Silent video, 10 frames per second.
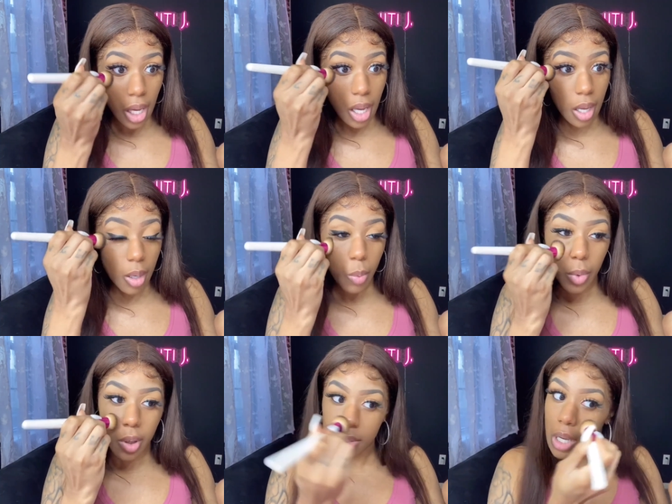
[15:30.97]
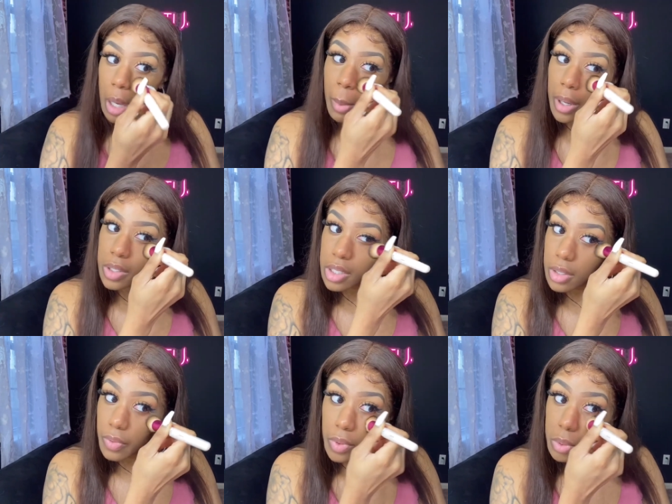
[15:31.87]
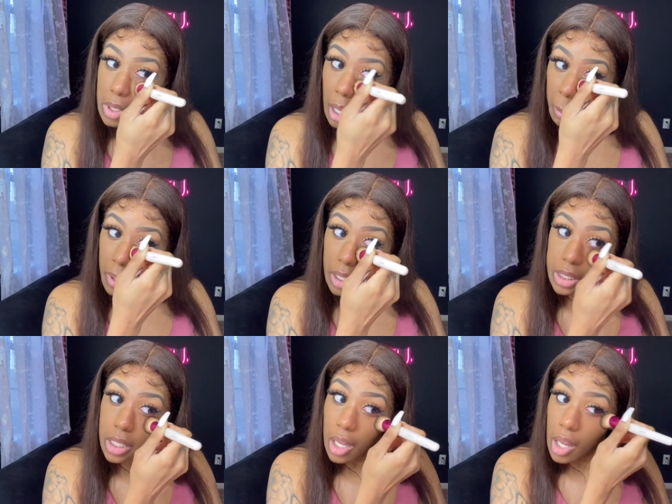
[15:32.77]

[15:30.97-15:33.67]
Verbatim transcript: and we're gonna talk about just a few topics